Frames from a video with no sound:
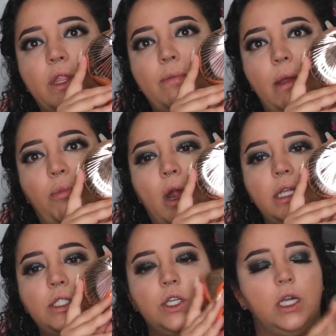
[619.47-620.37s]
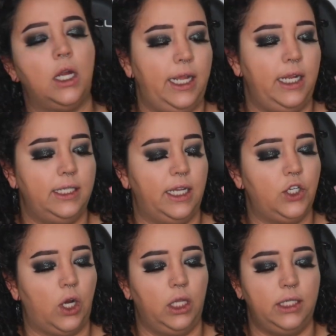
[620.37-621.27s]
with my bronzer. It is a
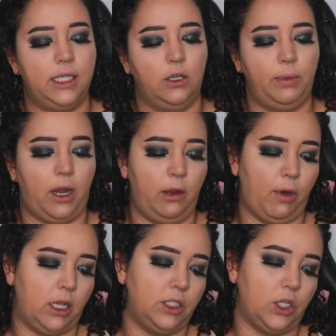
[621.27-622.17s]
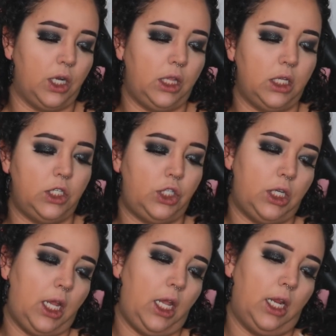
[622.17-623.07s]
Charlotte Tilbury bronzer in this
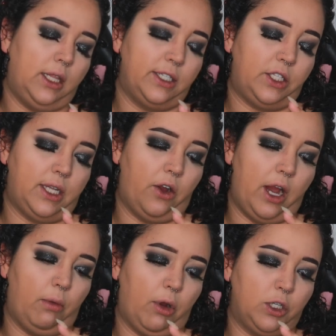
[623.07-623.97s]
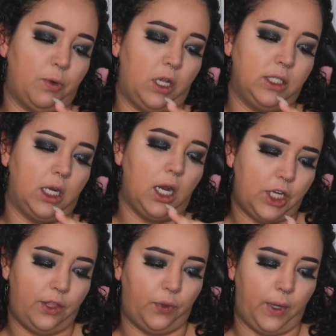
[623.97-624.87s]
shade. That's their airbrush bronzer,
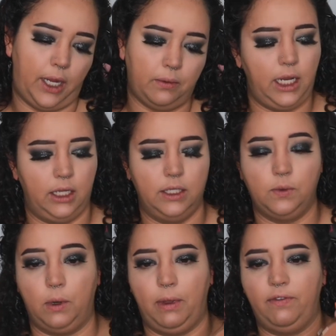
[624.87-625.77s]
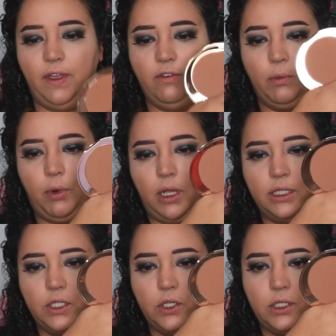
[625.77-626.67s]
shade 3. It is one of my favorite
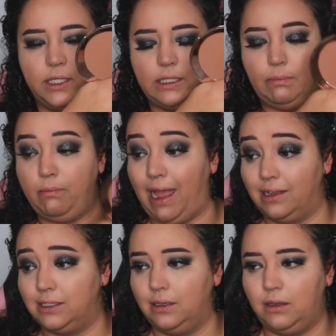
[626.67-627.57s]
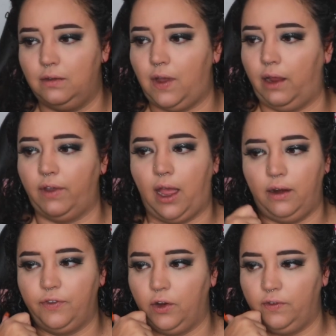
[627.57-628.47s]
bronzers. It's massive. I've had
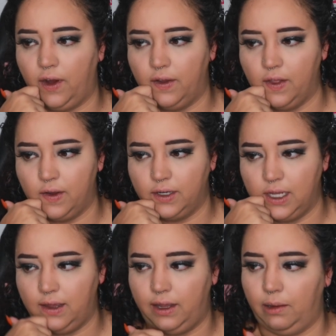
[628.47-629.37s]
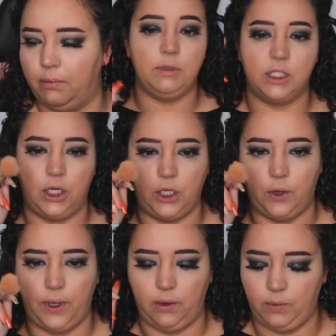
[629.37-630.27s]
it for a very long time. I'm just gonna
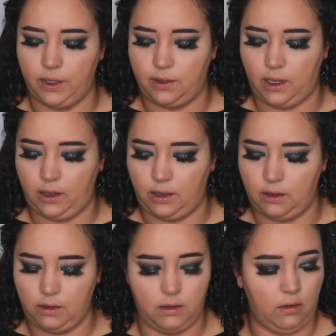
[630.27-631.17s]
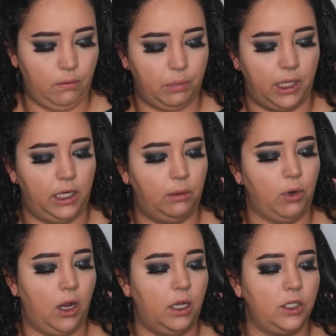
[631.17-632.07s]
go in with a blending
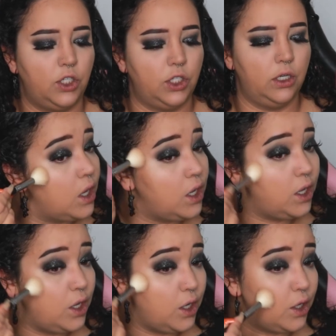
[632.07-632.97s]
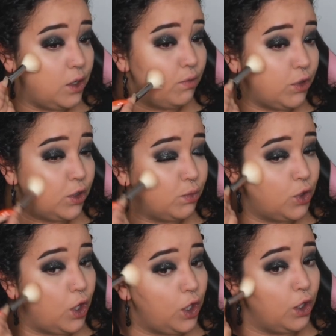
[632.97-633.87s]
brush and put some
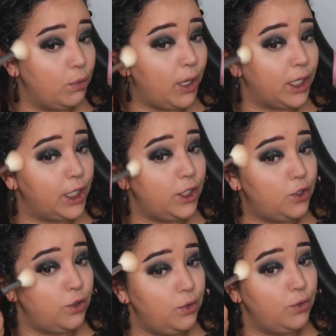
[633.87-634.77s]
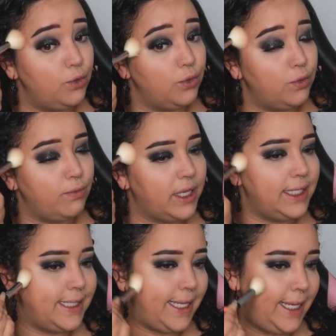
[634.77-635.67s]
color back into my
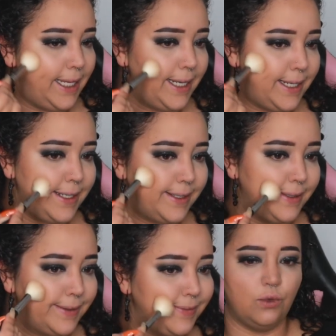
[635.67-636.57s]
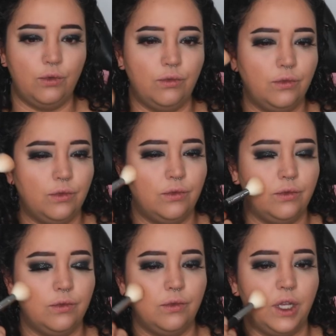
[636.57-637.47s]
skin.
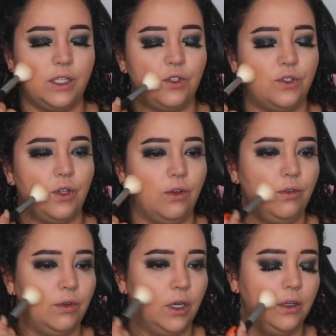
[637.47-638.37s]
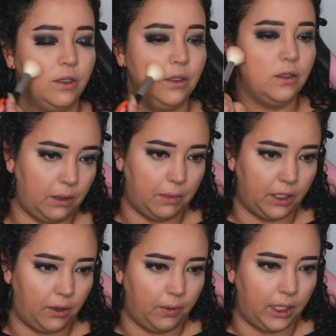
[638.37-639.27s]
Ooh, it's so good. I'm
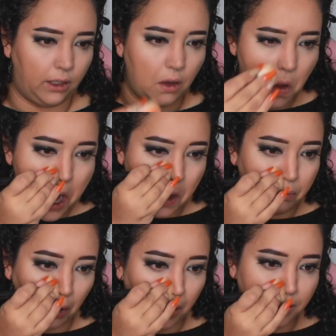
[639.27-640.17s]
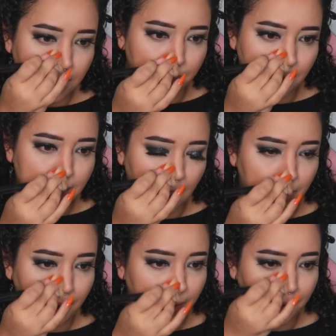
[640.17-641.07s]
gonna go in and kind of bronze up the side
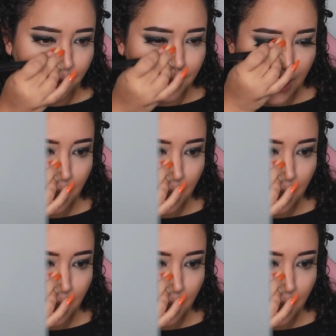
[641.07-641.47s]
of my nose.